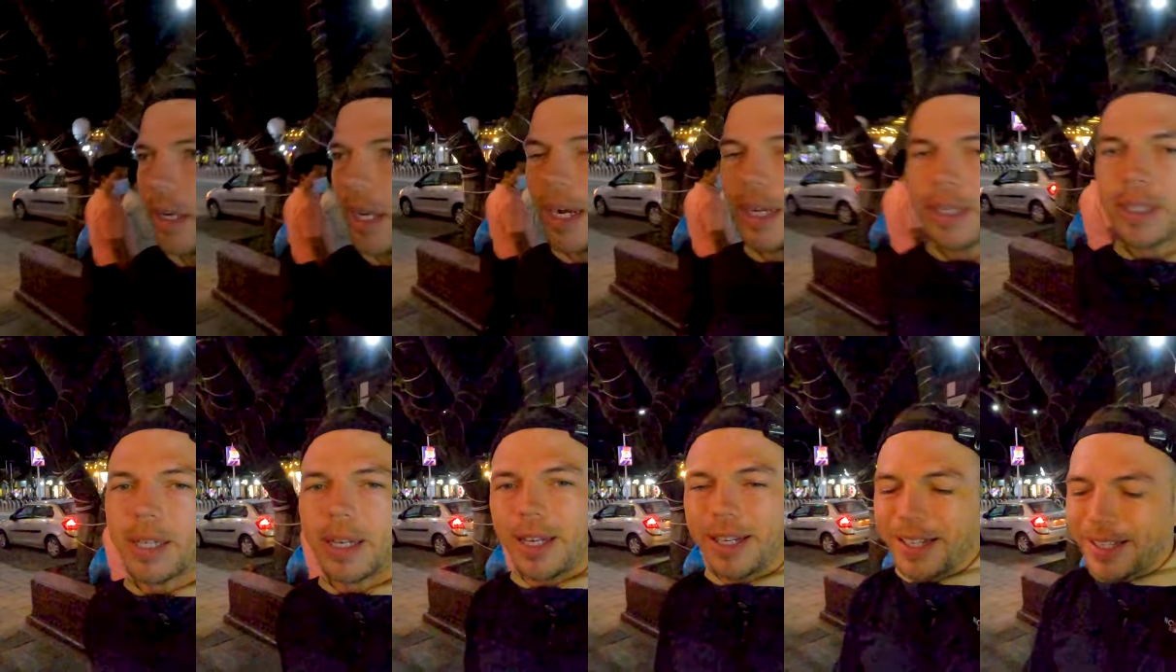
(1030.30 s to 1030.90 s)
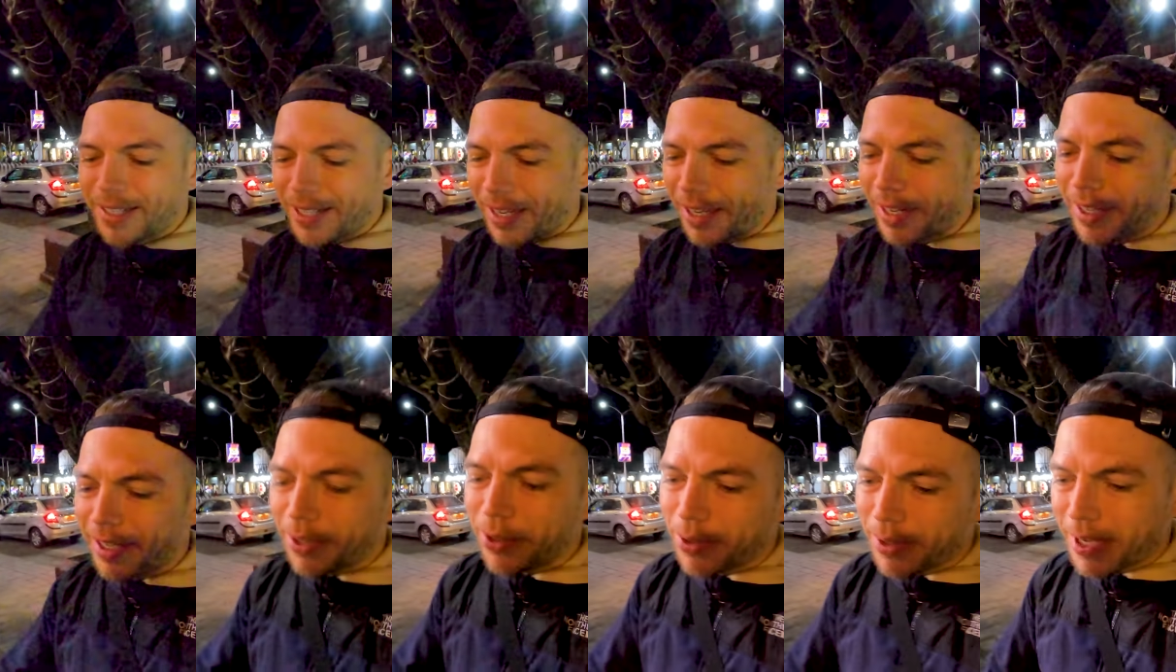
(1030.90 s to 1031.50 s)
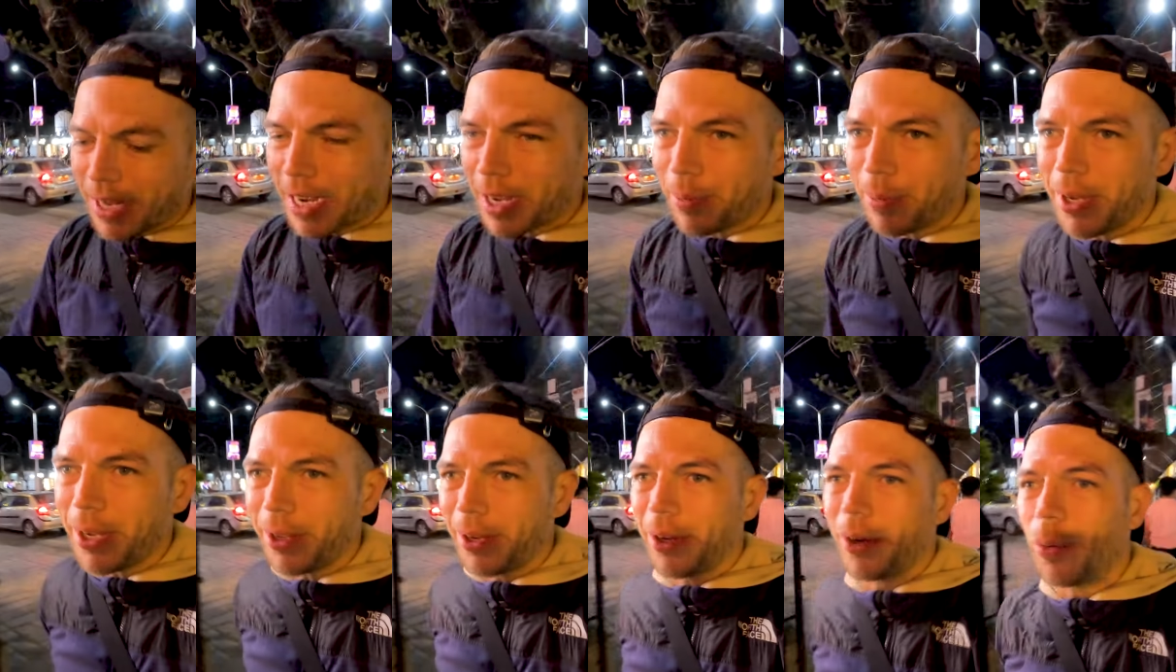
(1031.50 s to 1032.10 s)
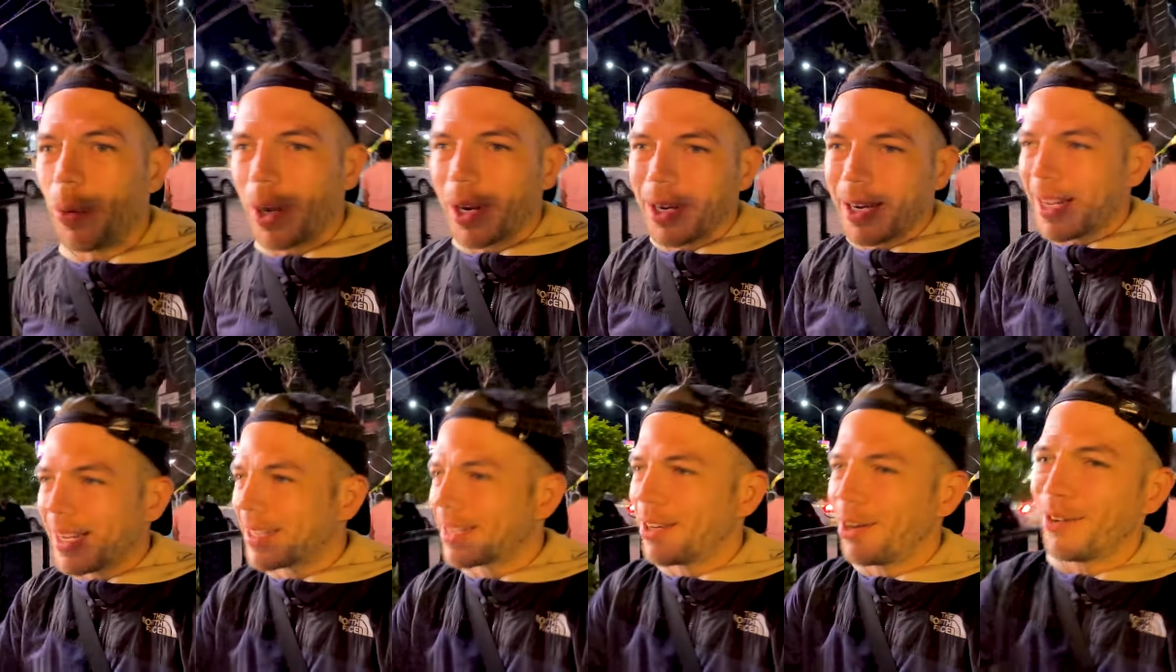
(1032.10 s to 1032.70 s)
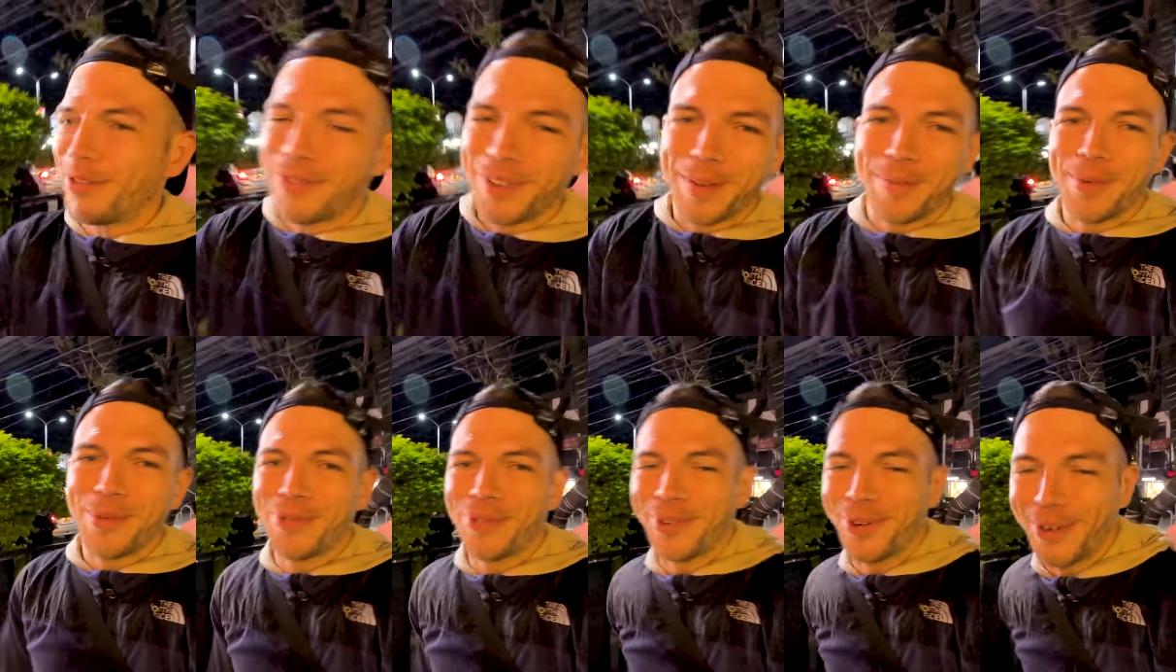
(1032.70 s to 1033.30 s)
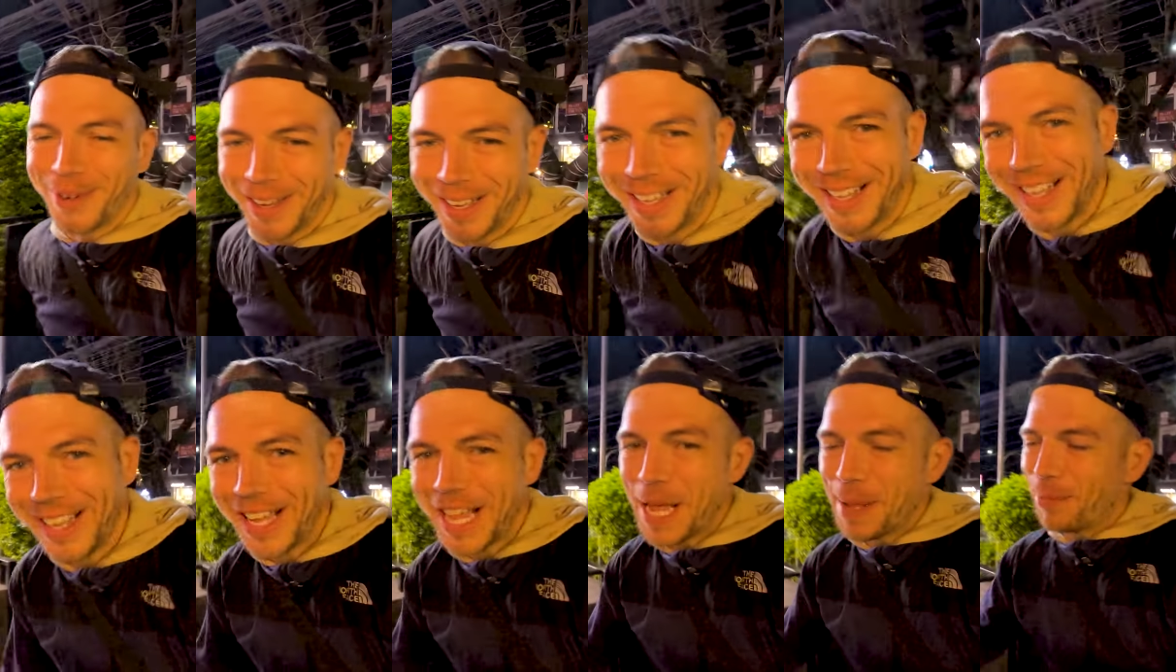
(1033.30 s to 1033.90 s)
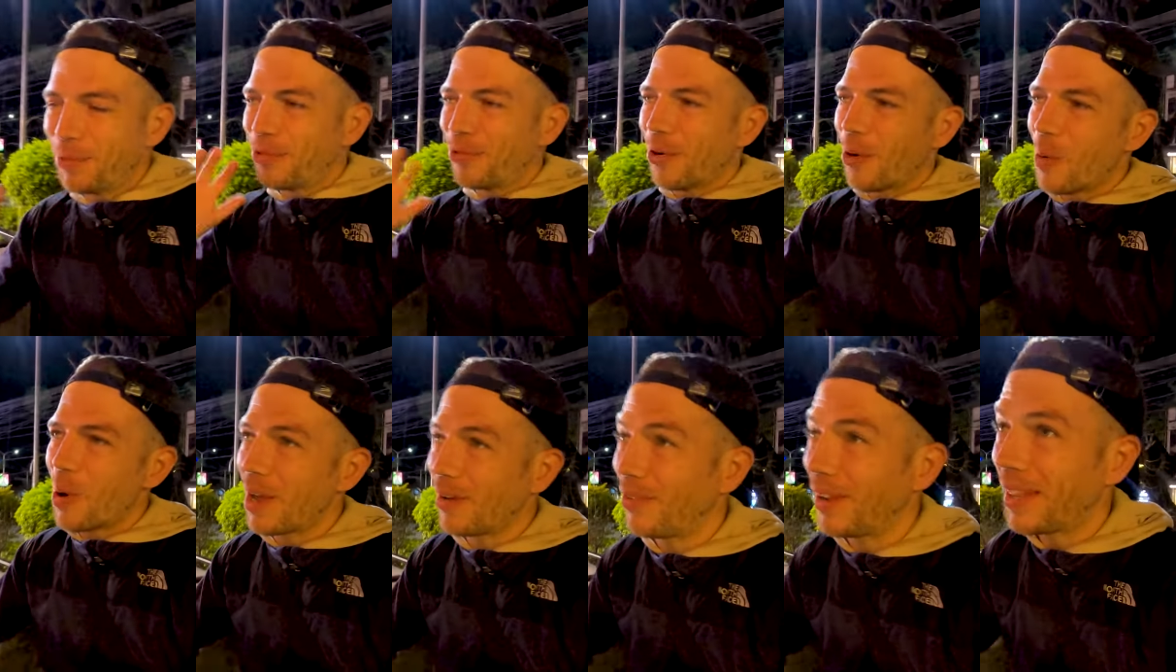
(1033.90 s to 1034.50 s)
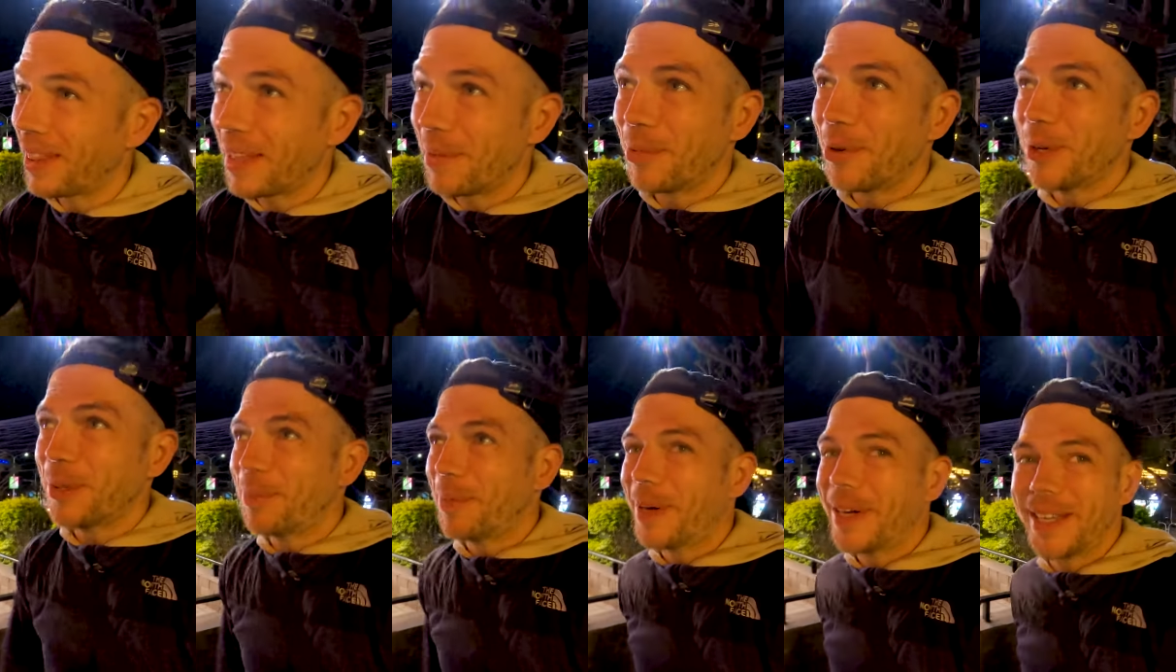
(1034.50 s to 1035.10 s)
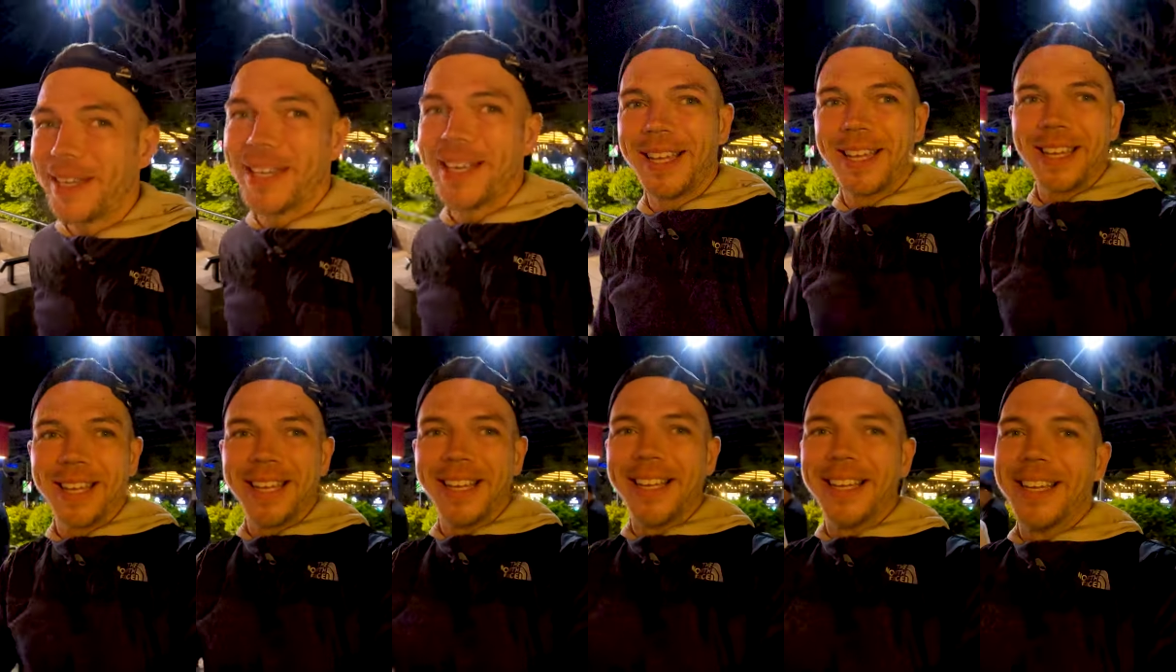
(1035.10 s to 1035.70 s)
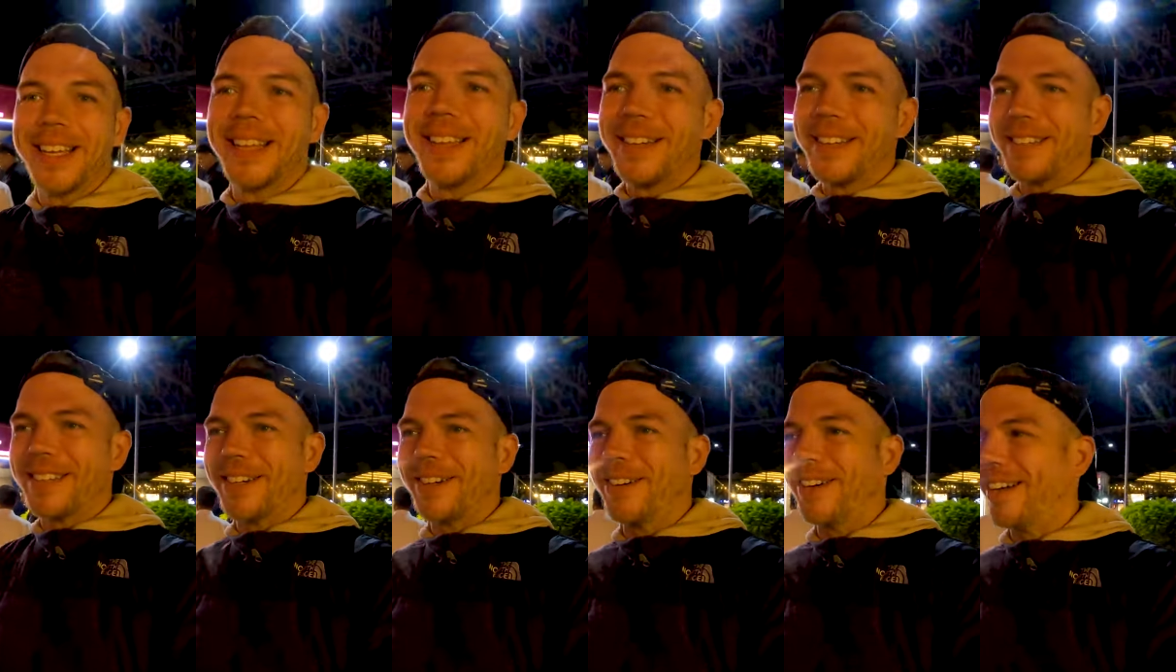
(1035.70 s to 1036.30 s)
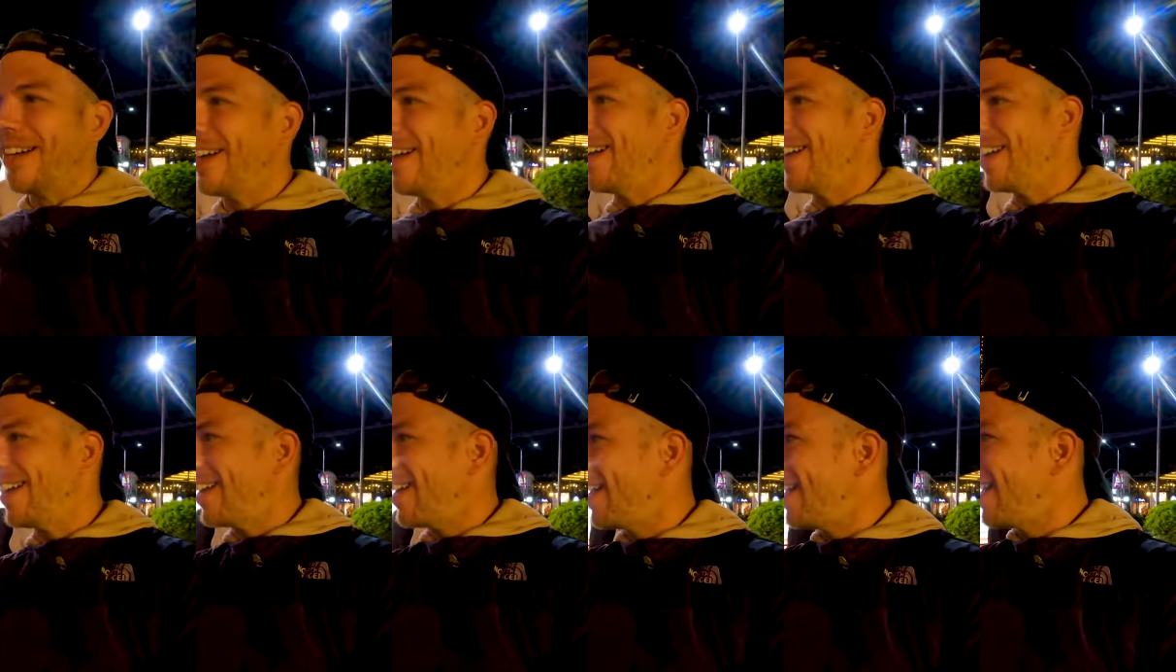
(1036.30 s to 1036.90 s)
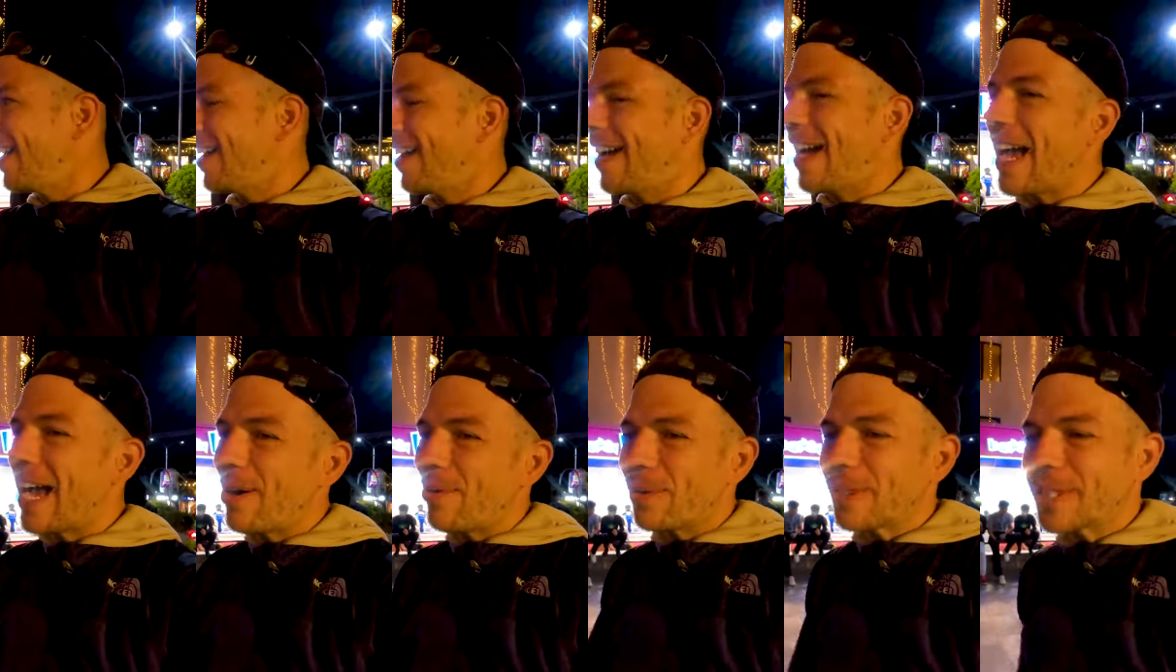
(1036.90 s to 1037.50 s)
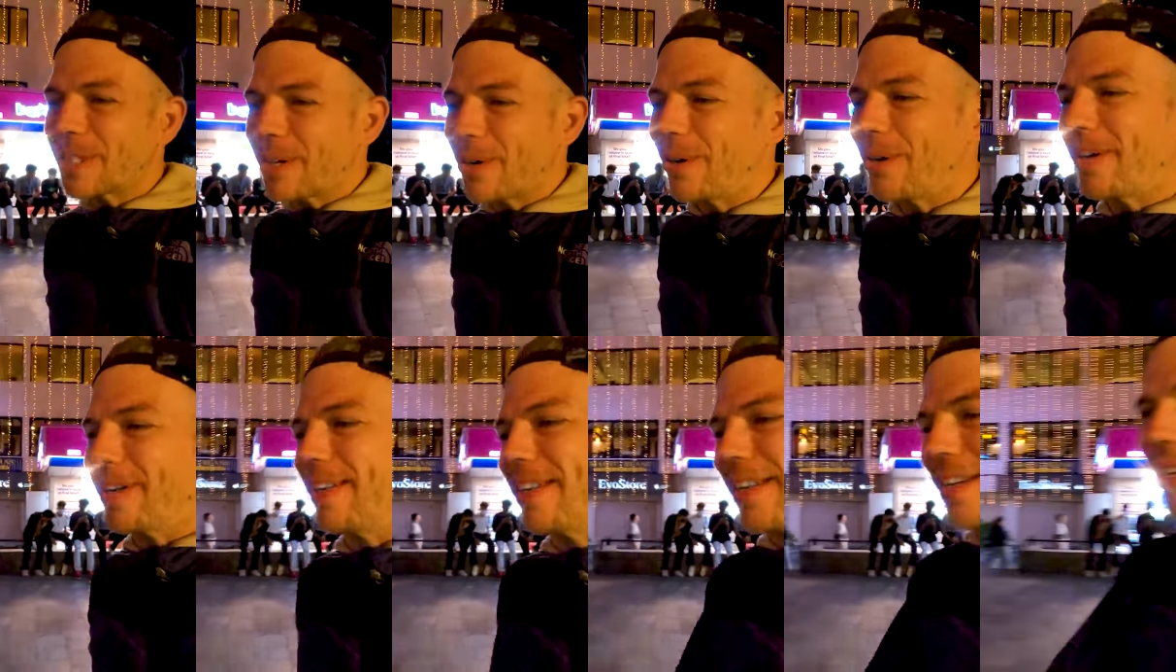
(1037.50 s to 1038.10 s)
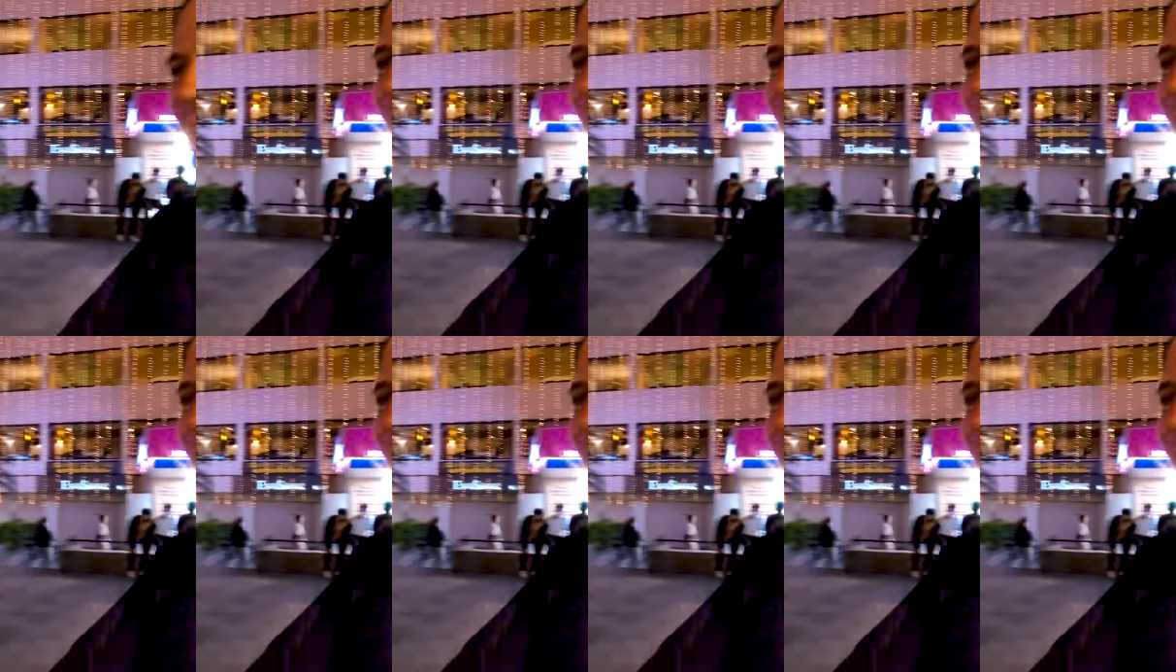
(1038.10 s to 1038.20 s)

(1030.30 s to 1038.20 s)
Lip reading: nicely decided to take me, you know, one last coffee before waving them goodbye. So yeah, it was cool.